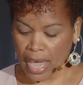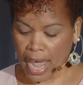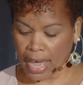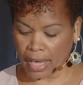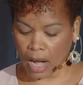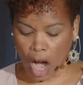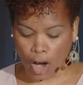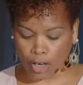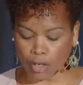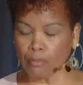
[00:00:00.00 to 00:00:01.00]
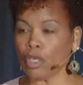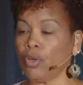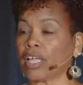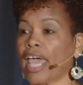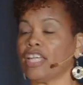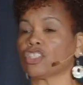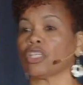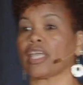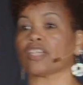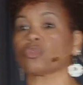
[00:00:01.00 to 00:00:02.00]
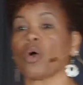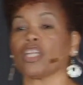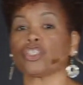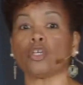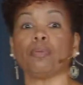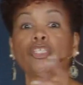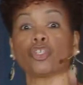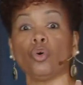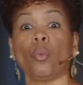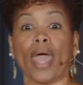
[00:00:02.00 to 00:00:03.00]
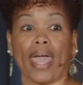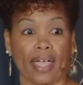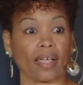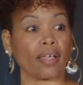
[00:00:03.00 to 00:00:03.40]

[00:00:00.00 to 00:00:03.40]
And our communication, guess what? It should be two-way.